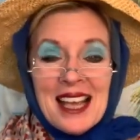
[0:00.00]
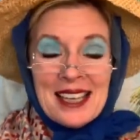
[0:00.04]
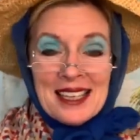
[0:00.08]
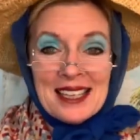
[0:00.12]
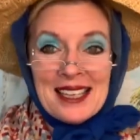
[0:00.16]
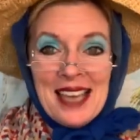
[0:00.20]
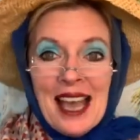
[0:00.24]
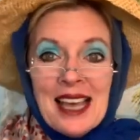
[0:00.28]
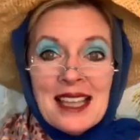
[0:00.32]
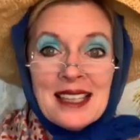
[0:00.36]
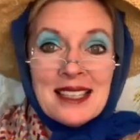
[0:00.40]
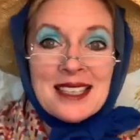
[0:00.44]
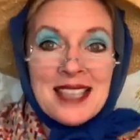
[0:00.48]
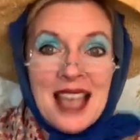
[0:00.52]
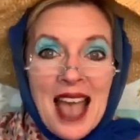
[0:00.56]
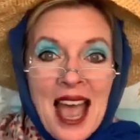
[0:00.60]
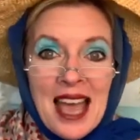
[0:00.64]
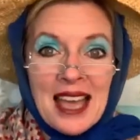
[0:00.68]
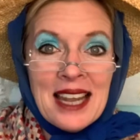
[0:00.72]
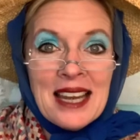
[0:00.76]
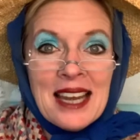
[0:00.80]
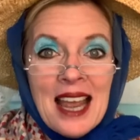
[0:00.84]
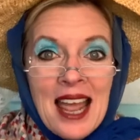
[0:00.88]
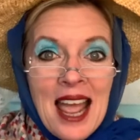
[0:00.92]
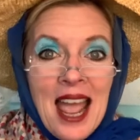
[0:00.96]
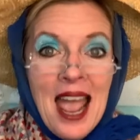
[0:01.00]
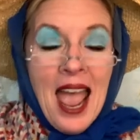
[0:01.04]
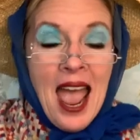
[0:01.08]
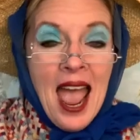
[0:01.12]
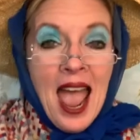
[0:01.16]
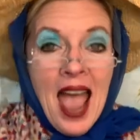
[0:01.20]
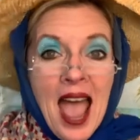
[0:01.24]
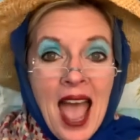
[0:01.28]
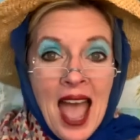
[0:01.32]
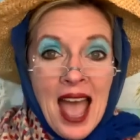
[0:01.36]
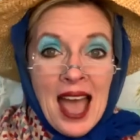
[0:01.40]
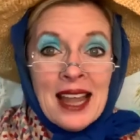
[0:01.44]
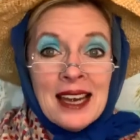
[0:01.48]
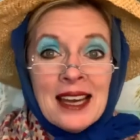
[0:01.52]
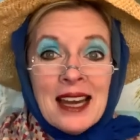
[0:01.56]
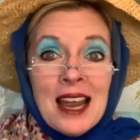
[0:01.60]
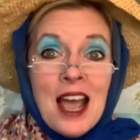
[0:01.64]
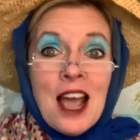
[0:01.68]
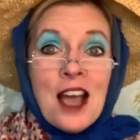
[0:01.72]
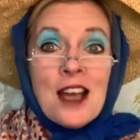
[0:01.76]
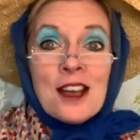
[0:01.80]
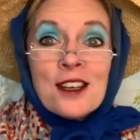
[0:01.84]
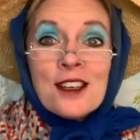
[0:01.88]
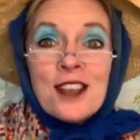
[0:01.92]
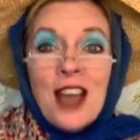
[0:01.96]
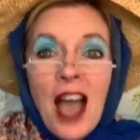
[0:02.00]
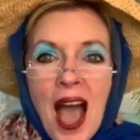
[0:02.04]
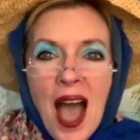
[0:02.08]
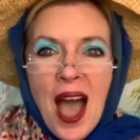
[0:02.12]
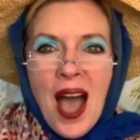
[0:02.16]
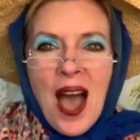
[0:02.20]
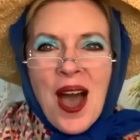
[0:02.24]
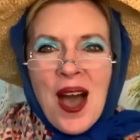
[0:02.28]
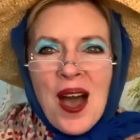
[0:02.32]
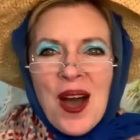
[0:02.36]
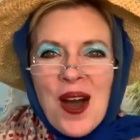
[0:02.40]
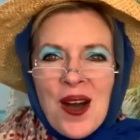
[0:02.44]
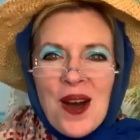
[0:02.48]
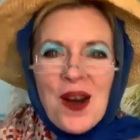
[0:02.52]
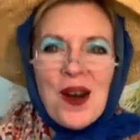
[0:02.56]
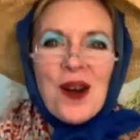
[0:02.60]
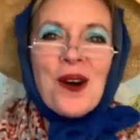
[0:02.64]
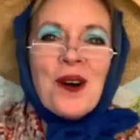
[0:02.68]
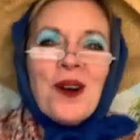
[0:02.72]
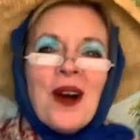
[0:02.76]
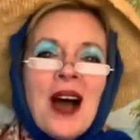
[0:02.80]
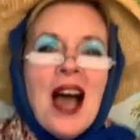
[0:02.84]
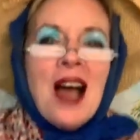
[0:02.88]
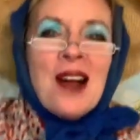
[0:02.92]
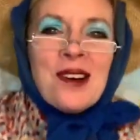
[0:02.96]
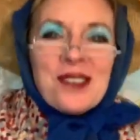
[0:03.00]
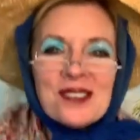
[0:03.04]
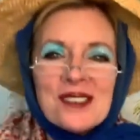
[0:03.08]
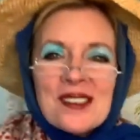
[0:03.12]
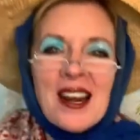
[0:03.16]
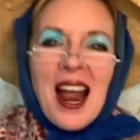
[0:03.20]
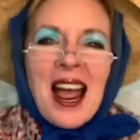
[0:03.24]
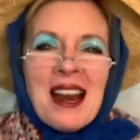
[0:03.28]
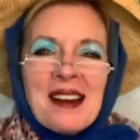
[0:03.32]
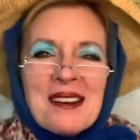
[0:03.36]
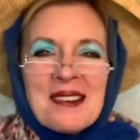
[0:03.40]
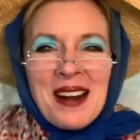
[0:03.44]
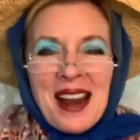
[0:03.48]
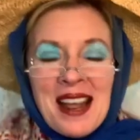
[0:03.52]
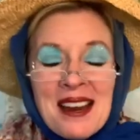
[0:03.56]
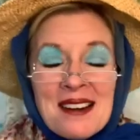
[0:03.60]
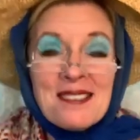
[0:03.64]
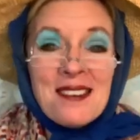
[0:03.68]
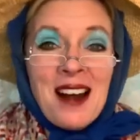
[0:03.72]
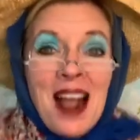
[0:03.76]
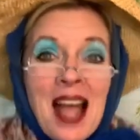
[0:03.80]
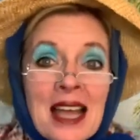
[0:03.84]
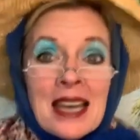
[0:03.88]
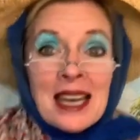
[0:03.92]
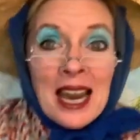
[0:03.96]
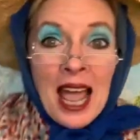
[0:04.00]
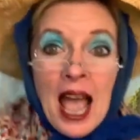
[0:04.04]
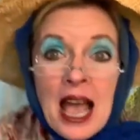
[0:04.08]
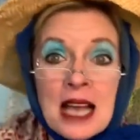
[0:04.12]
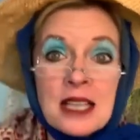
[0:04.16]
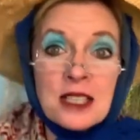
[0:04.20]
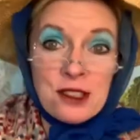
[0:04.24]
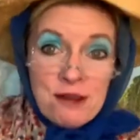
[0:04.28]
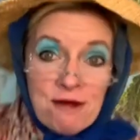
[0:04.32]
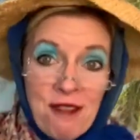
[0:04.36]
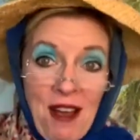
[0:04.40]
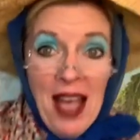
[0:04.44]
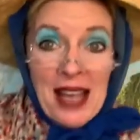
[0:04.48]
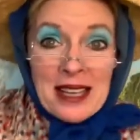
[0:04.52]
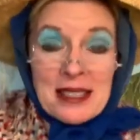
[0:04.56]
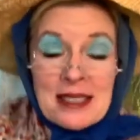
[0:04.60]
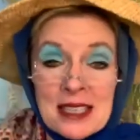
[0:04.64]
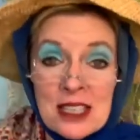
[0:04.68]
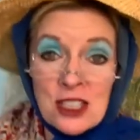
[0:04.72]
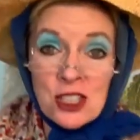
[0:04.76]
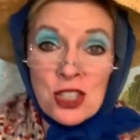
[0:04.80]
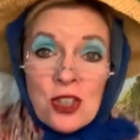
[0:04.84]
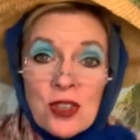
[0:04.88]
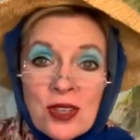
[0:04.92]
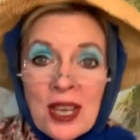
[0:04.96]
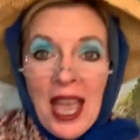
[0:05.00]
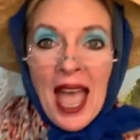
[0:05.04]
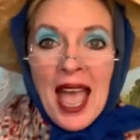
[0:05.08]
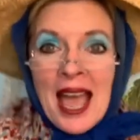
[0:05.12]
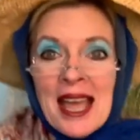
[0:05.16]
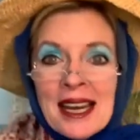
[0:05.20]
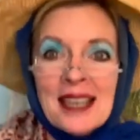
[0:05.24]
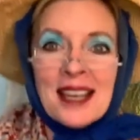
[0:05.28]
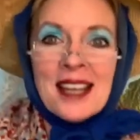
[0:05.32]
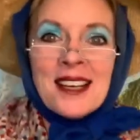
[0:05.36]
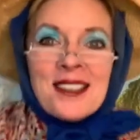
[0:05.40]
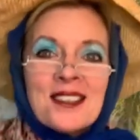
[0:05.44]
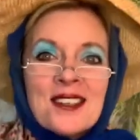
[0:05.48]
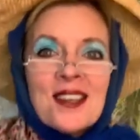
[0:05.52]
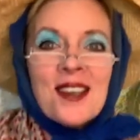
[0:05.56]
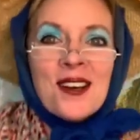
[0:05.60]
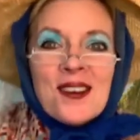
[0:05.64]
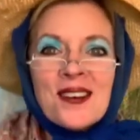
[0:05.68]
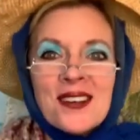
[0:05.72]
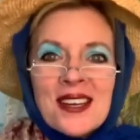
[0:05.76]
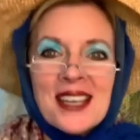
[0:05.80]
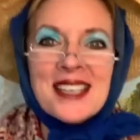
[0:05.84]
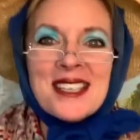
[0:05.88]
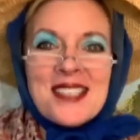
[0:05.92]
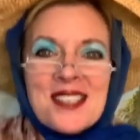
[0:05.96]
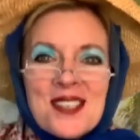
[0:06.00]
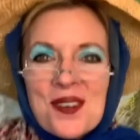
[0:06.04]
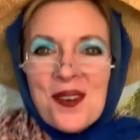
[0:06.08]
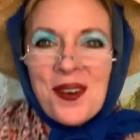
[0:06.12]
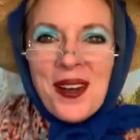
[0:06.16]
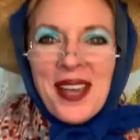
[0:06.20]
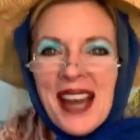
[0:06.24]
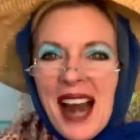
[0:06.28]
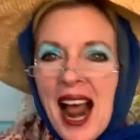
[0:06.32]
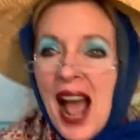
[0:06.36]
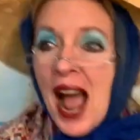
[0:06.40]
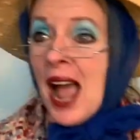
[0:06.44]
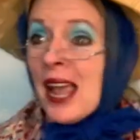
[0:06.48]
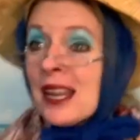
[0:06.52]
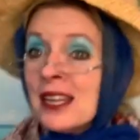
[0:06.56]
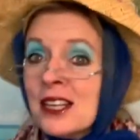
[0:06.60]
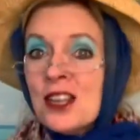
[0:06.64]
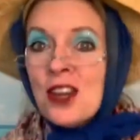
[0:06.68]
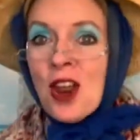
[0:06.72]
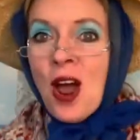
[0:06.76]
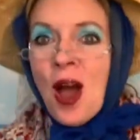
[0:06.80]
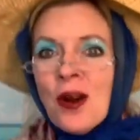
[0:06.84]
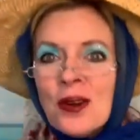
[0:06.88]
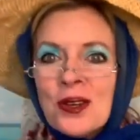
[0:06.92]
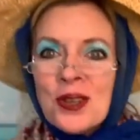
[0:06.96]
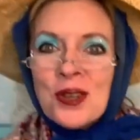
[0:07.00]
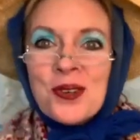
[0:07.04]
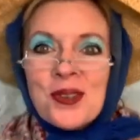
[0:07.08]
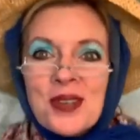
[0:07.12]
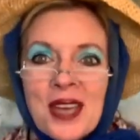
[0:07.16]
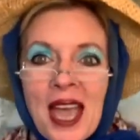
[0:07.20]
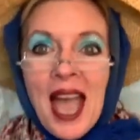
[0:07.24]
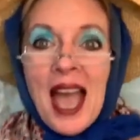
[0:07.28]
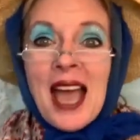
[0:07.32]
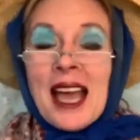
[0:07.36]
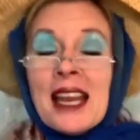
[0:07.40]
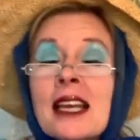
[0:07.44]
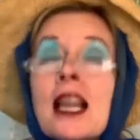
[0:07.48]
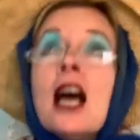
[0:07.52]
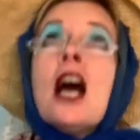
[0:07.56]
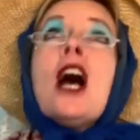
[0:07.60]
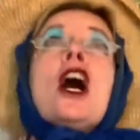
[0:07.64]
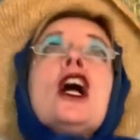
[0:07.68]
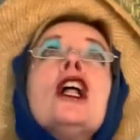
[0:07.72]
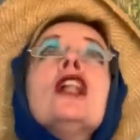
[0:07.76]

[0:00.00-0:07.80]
Get set and go! Run, run, run as fast as you can. You can do it. I know you can.